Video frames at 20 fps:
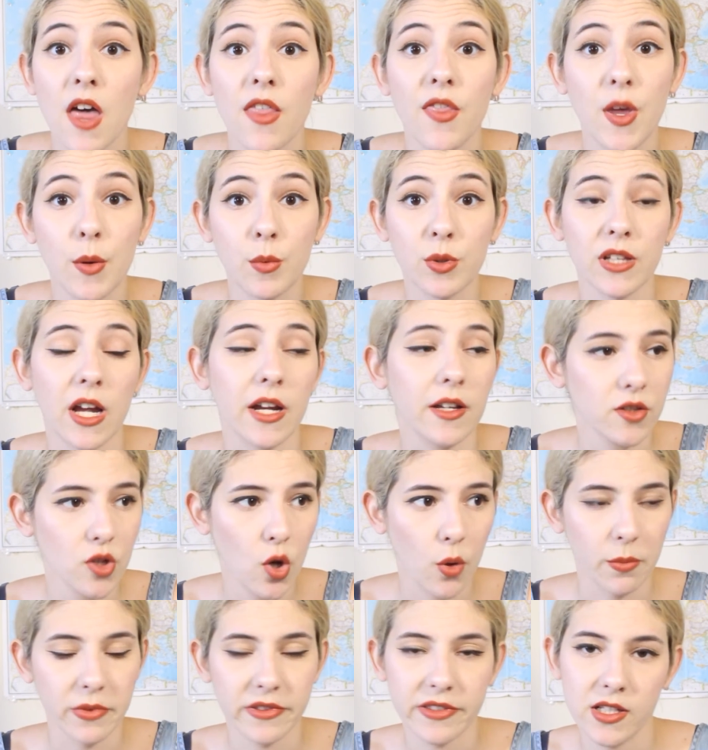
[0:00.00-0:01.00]
they would like,
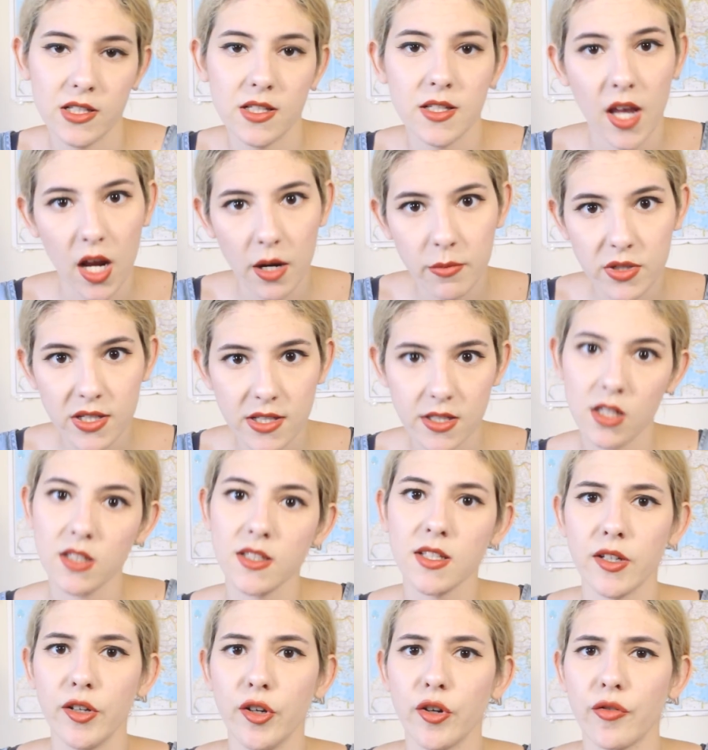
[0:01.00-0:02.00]
no, but this camera
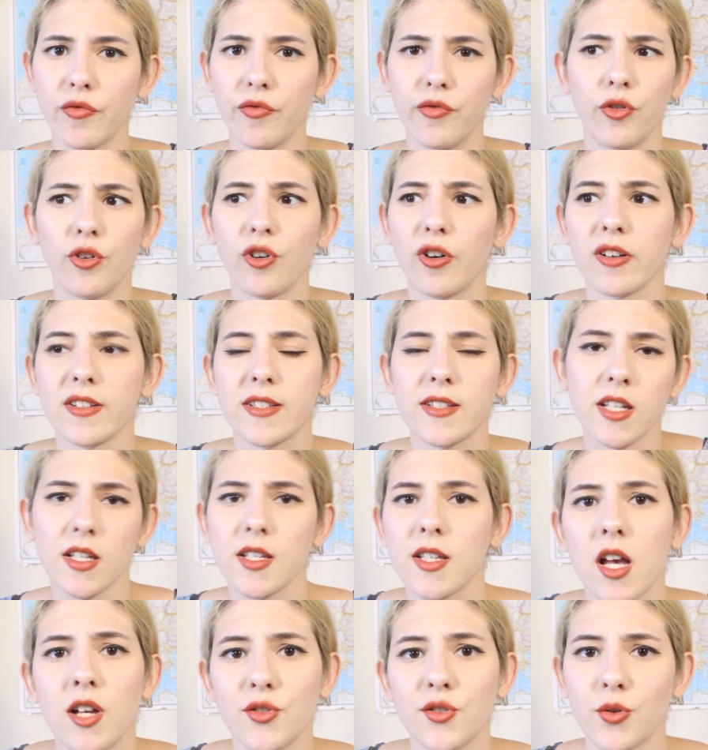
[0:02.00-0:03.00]
sells here for
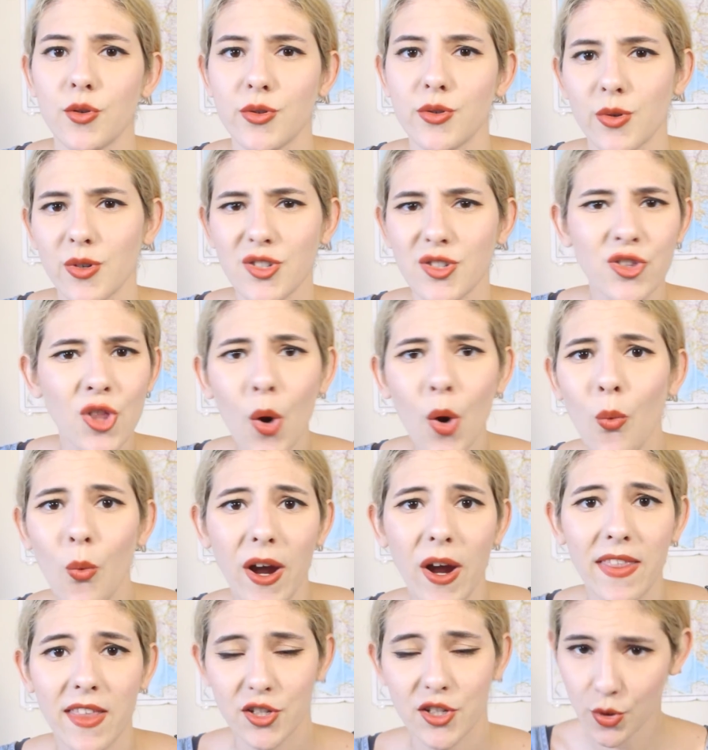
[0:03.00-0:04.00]
600, so there's no
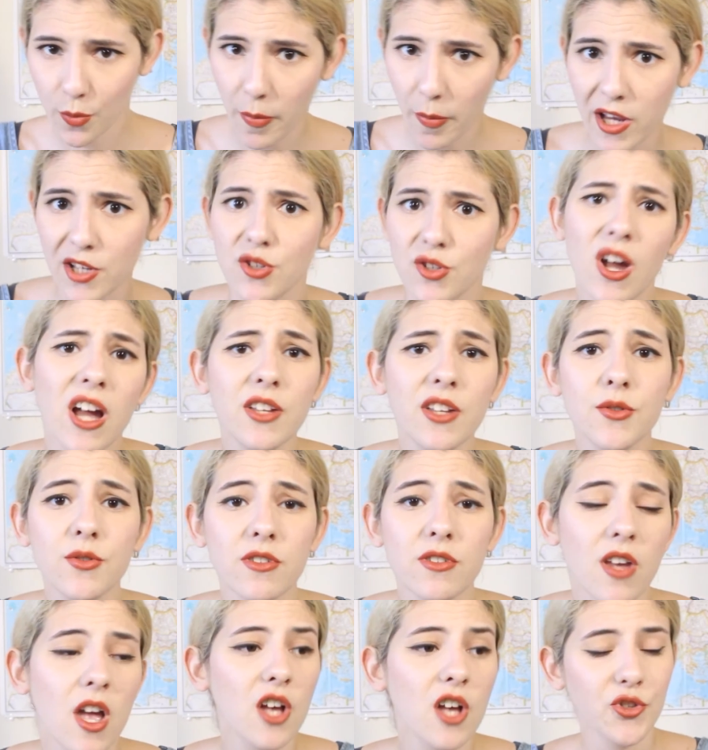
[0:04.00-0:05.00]
way that you pay
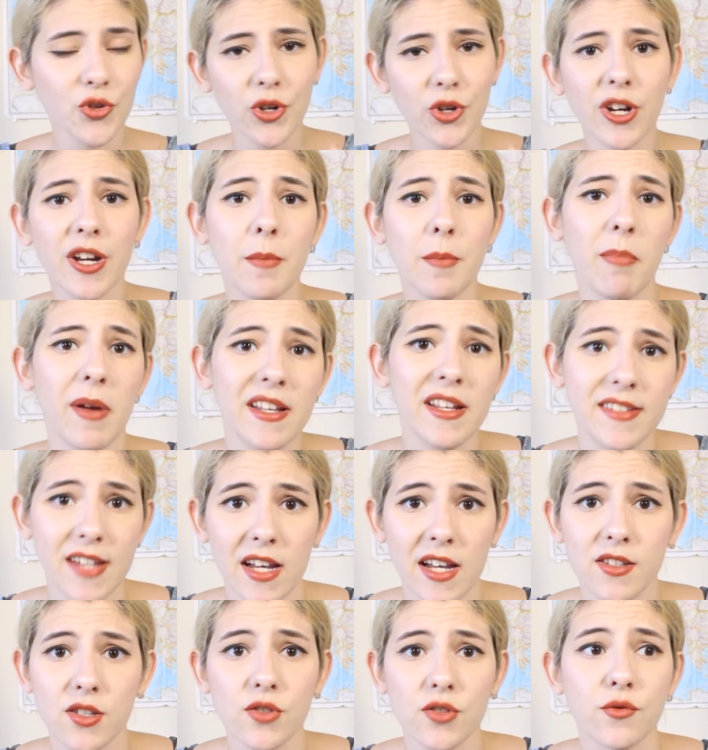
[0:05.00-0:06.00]
200, so you're gonna pay
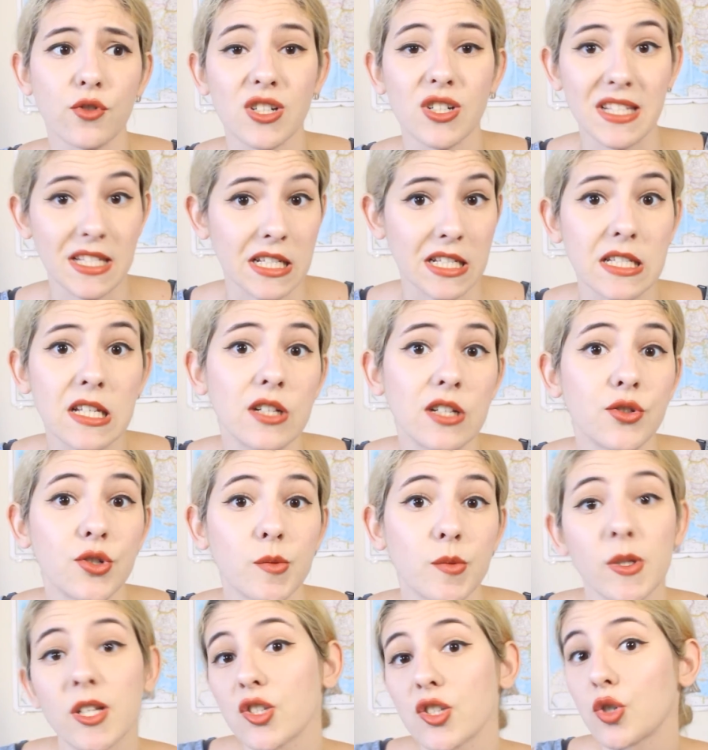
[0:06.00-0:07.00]
taxes for
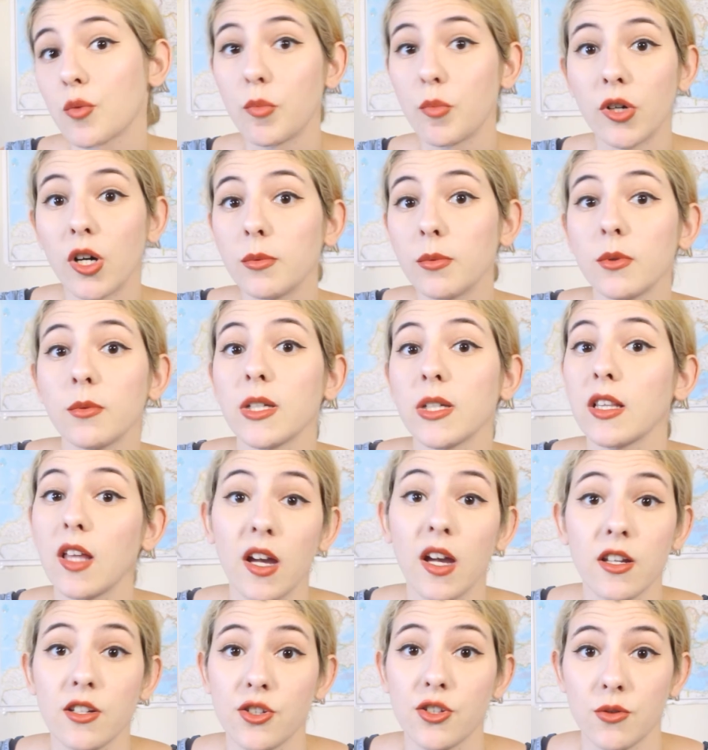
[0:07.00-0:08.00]
600 because you're probably
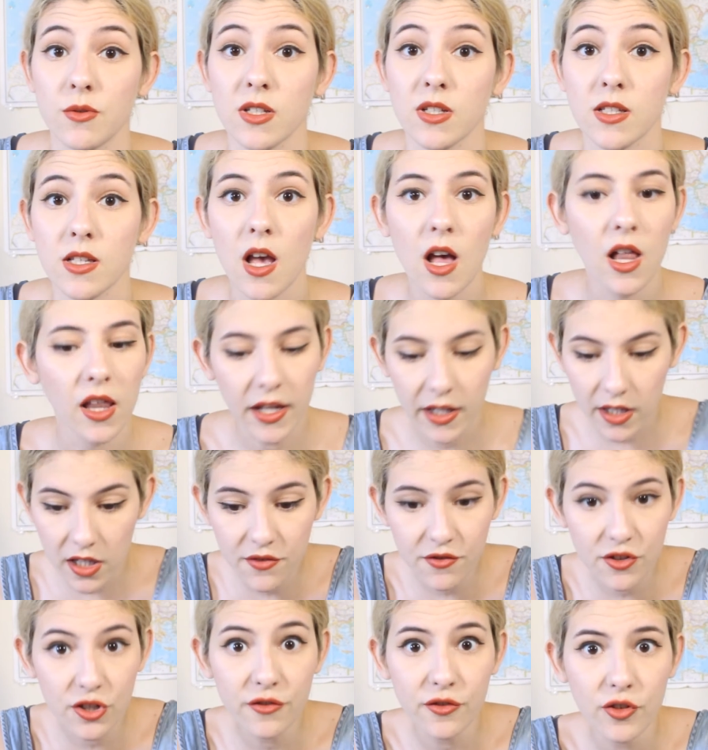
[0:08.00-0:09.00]
lying to us. Like,
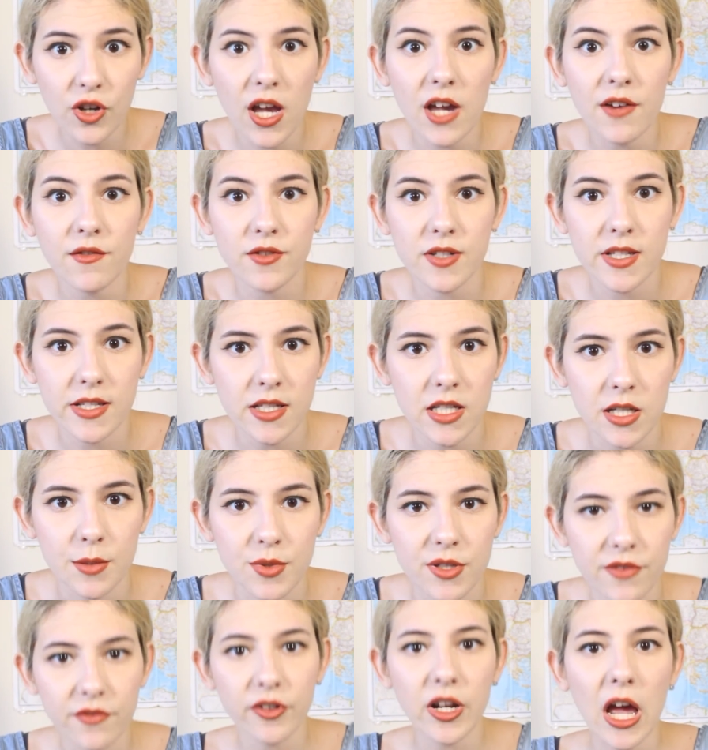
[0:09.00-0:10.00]
even if you have
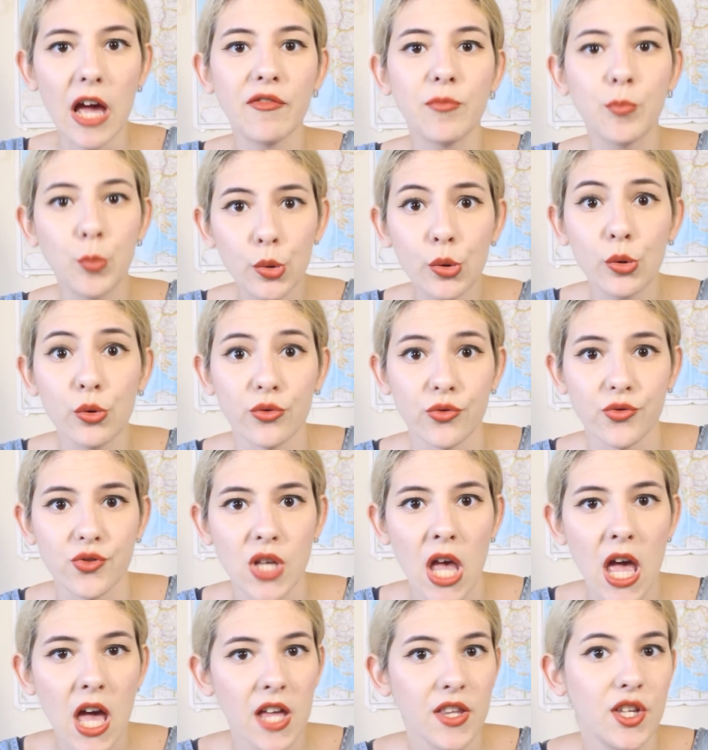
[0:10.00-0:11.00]
receipts, if you have
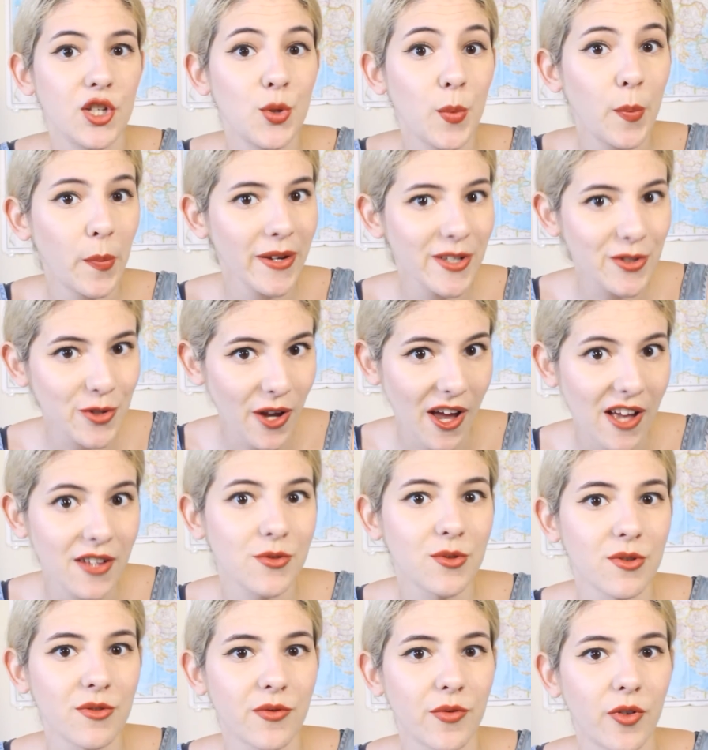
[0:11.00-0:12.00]
proofs that you paid
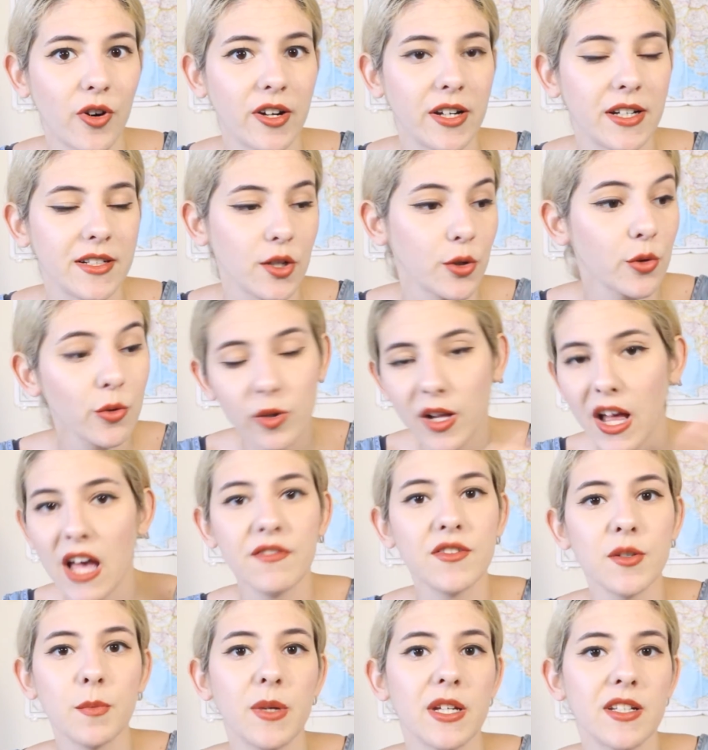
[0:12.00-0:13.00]
200 for it, you will
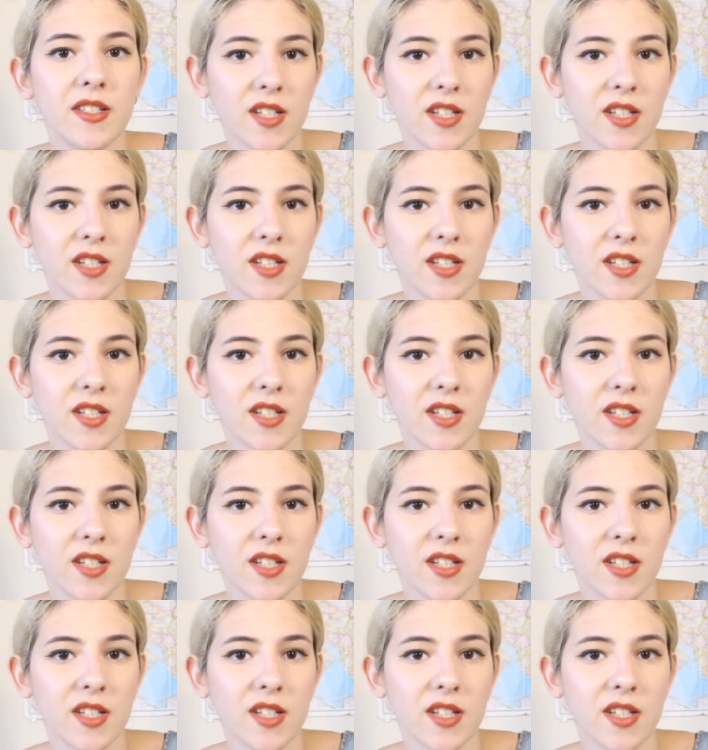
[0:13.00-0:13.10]
have to pay